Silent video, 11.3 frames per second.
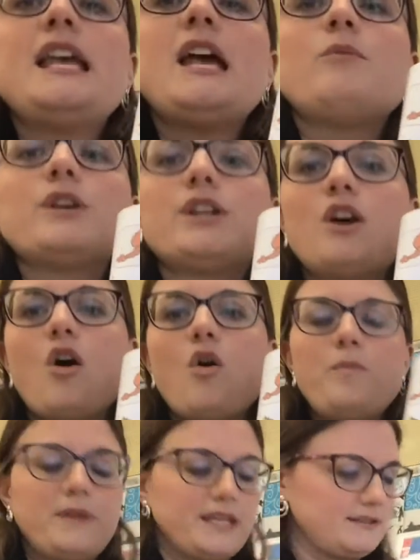And we're going to
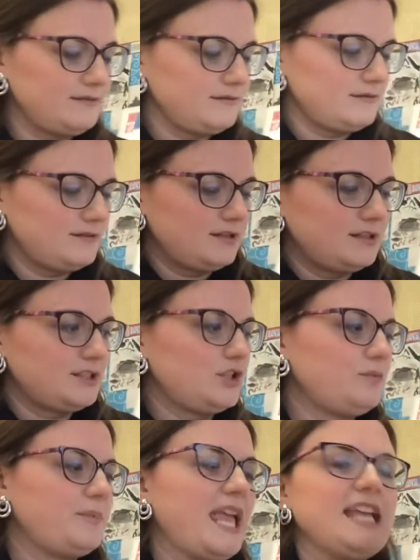open
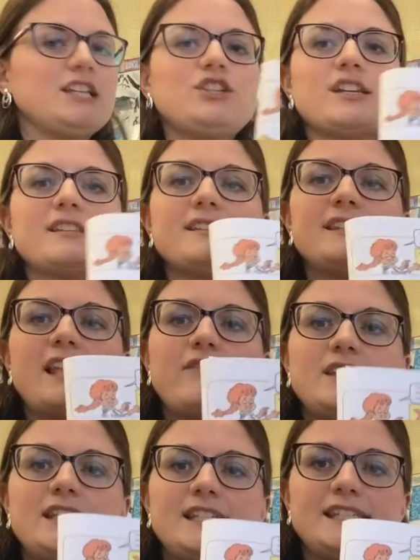to page
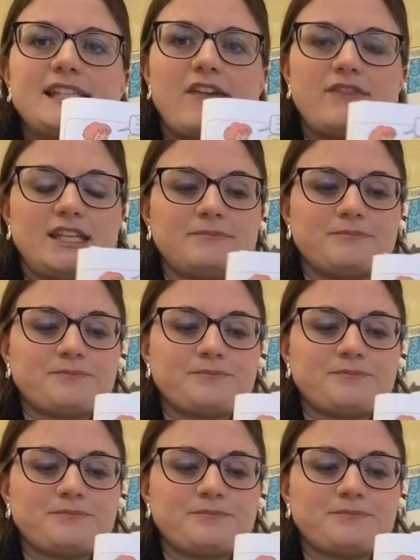77.